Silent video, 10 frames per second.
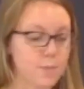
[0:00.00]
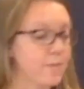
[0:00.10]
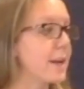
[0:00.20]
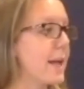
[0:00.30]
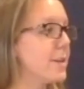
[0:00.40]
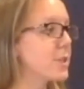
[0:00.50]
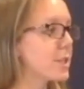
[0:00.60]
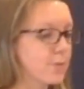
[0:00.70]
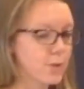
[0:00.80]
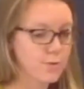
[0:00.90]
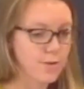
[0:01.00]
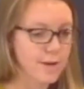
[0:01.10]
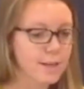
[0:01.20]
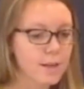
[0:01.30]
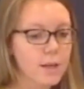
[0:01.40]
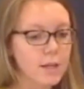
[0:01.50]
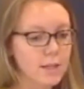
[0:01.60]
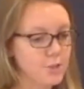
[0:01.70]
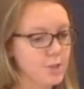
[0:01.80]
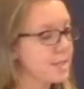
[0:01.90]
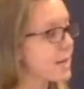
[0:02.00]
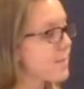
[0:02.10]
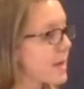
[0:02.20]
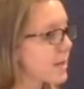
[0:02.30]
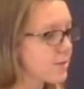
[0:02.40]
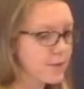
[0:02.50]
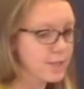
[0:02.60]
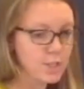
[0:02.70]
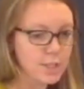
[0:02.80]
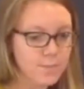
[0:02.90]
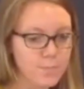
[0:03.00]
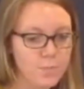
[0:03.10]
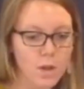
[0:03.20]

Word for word: to provide energy for the growing electricity demand in the region.